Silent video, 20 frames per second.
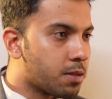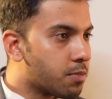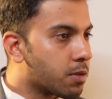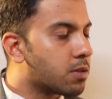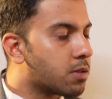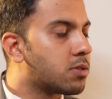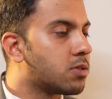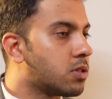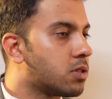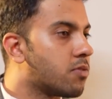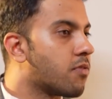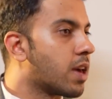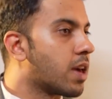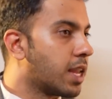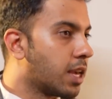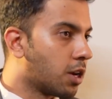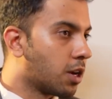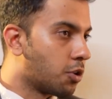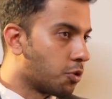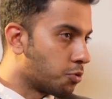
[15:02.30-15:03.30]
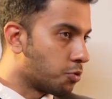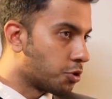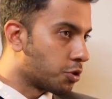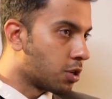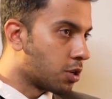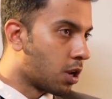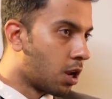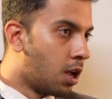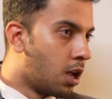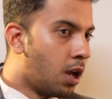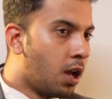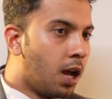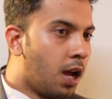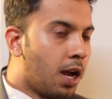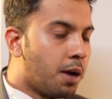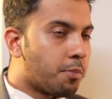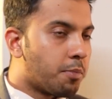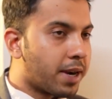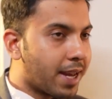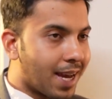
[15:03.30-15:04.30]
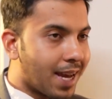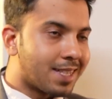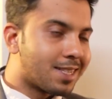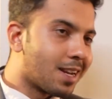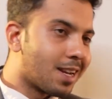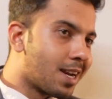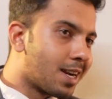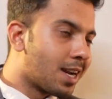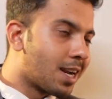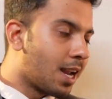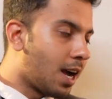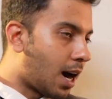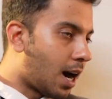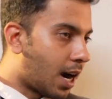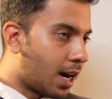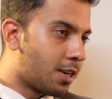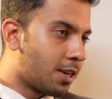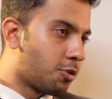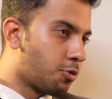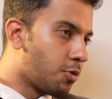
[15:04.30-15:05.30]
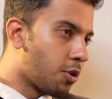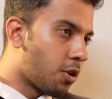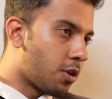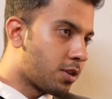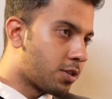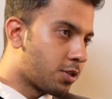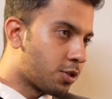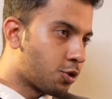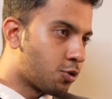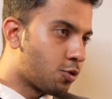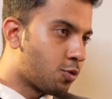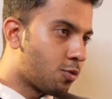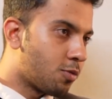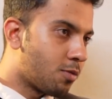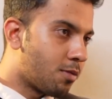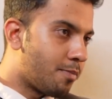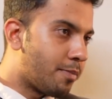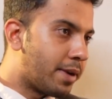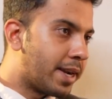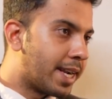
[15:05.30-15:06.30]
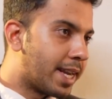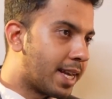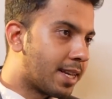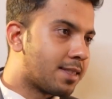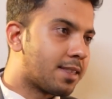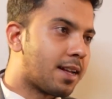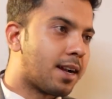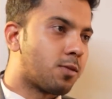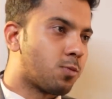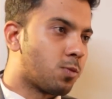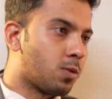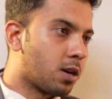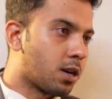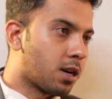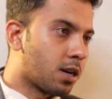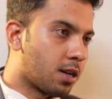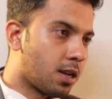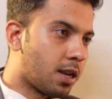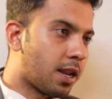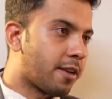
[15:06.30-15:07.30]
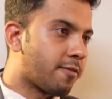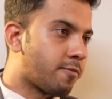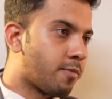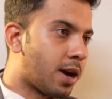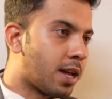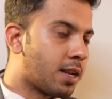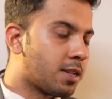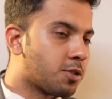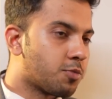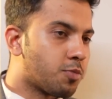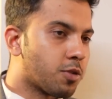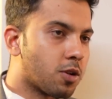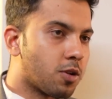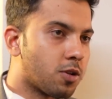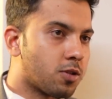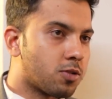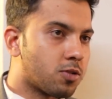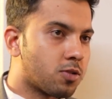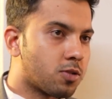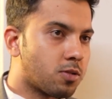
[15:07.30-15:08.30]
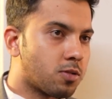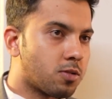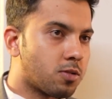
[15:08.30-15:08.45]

because it's very crucial. But yeah, it's a little hard, to be honest, to maintain that work-life balance because